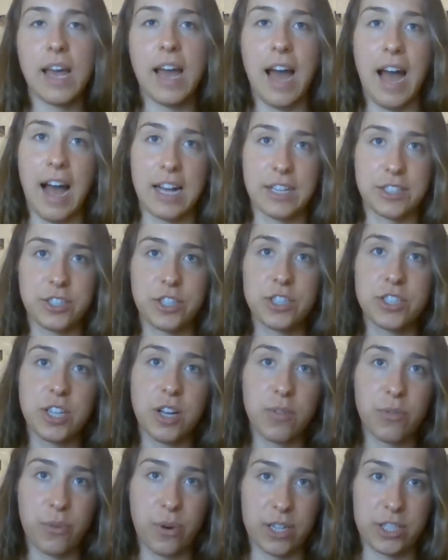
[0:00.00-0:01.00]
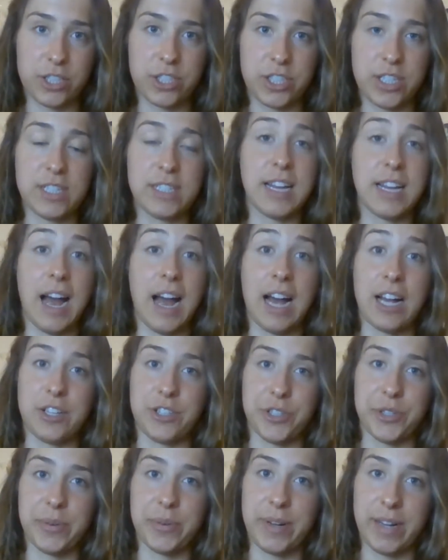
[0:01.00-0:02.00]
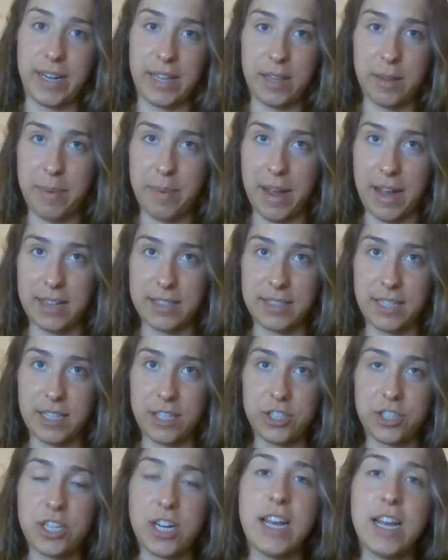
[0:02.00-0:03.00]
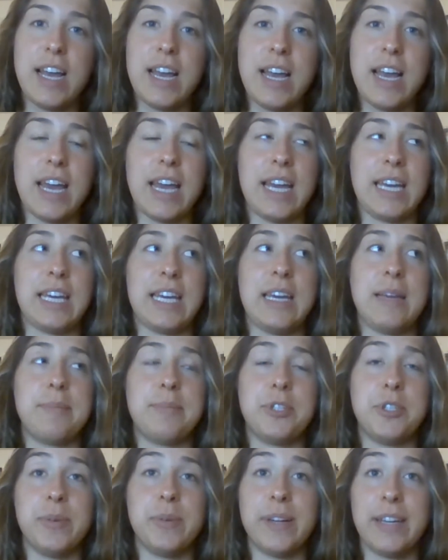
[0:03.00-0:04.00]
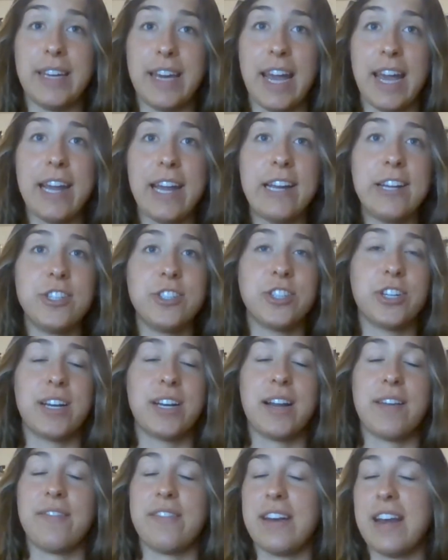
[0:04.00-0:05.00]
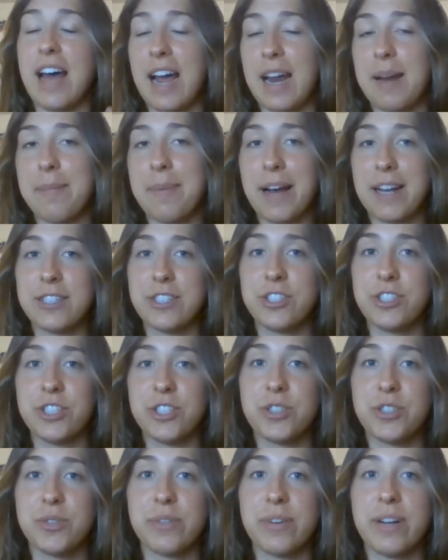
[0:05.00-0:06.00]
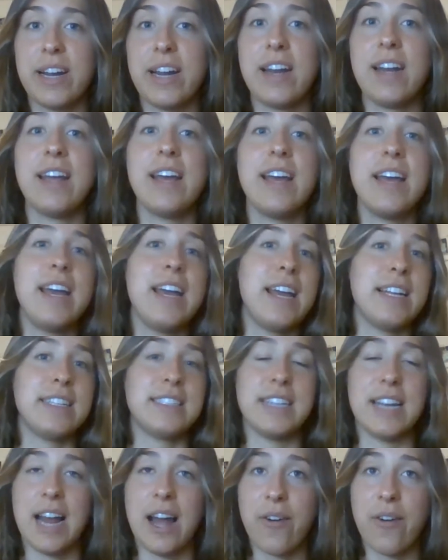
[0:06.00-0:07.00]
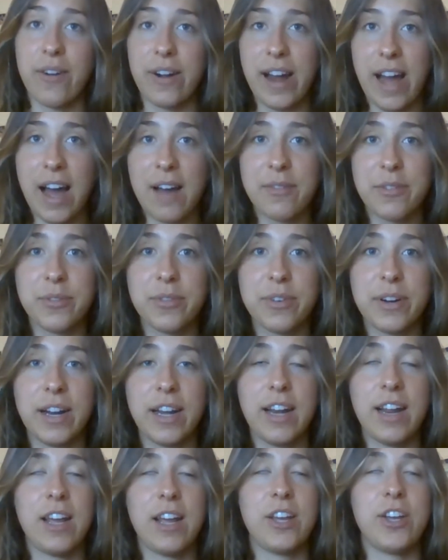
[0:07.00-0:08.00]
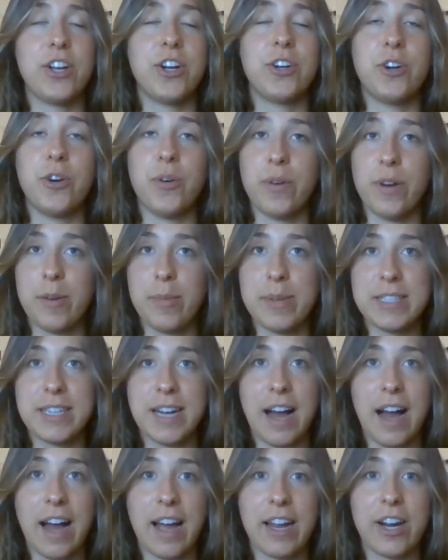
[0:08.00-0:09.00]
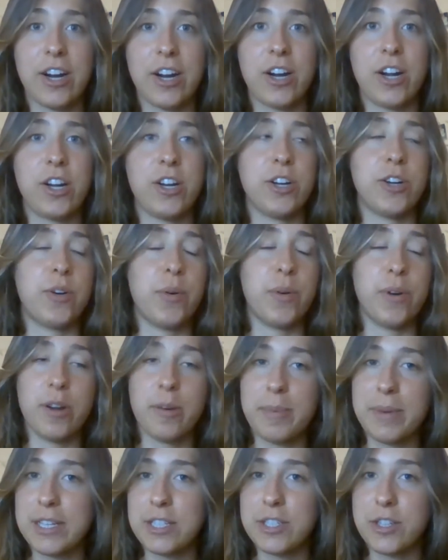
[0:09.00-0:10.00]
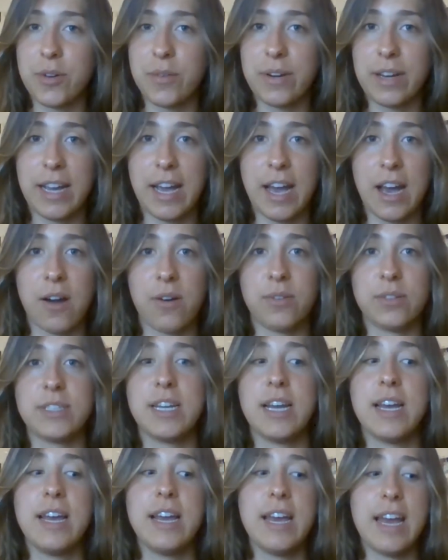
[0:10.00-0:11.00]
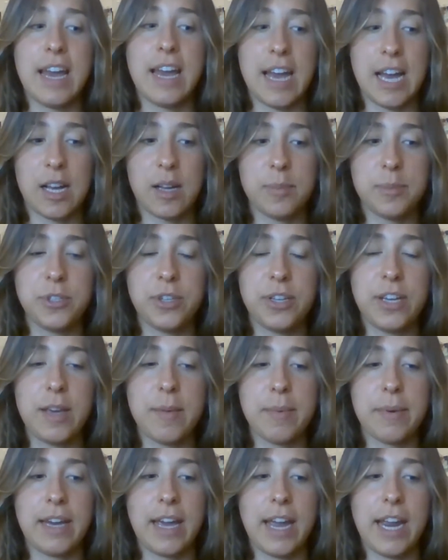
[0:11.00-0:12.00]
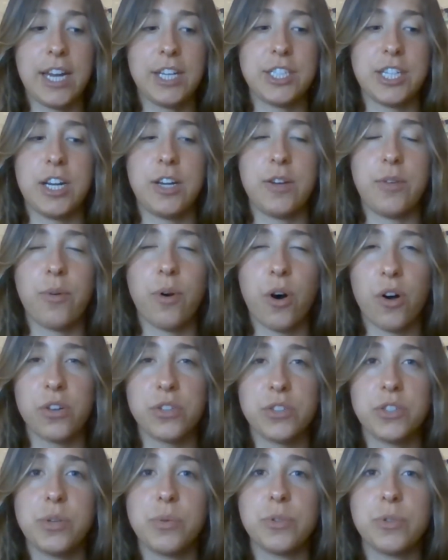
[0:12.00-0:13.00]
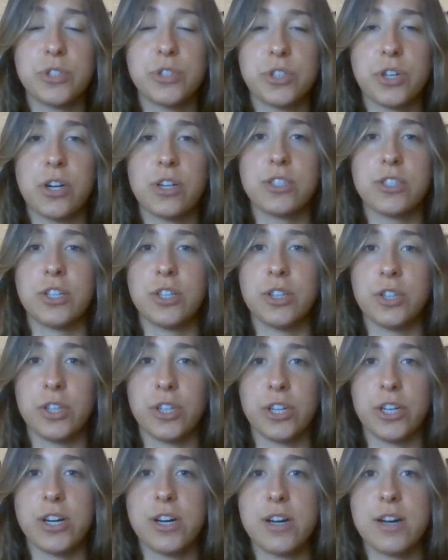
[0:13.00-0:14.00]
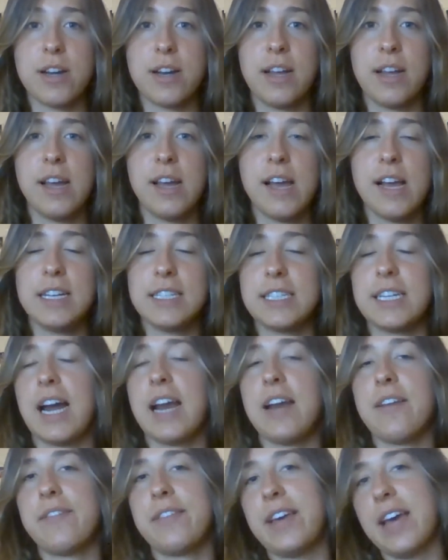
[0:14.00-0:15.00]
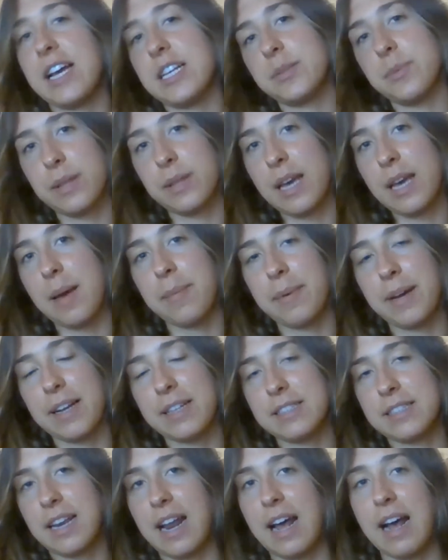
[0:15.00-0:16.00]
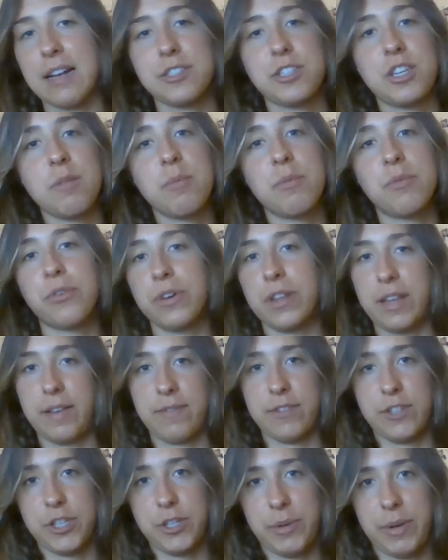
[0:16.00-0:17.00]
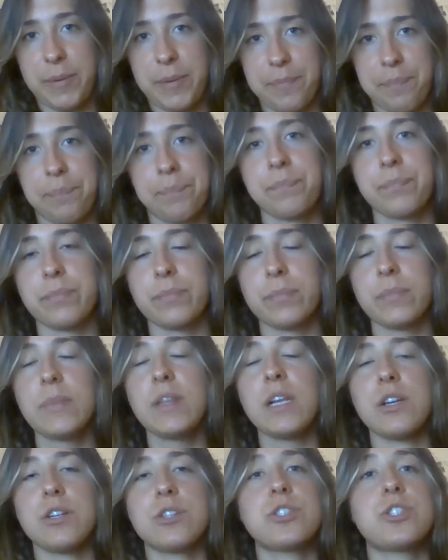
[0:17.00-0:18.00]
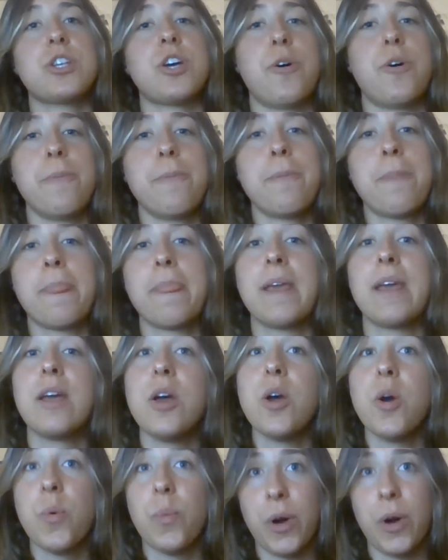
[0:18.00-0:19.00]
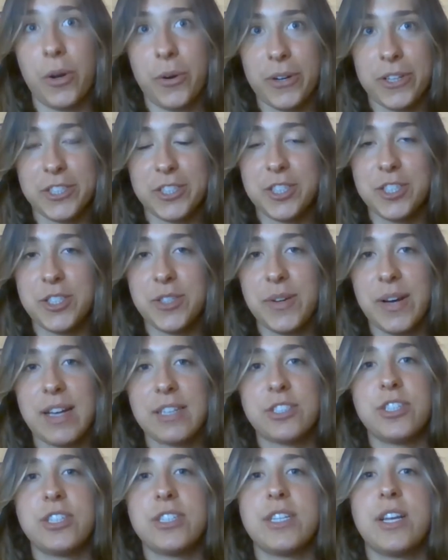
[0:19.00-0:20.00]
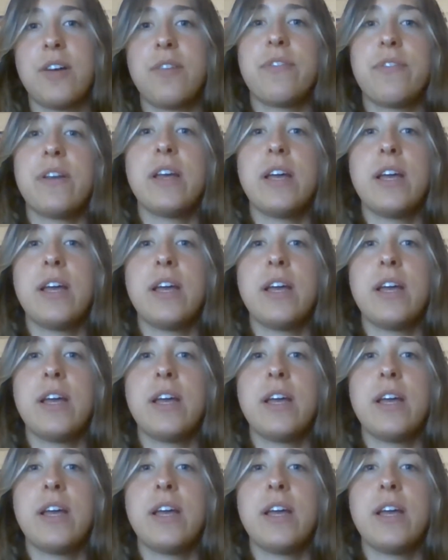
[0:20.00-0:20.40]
Ask yourself questions as you're reading the passage. It keeps you engaged. You're going to have nine passages to read. It's an hour and a half of reading. You're going to be tired. You're going to be zoning out. It helps you keep engaged, and you also will start to learn to kind of guess what the MCAT's going to ask you before they even do it. So, what questions do you ask yourself?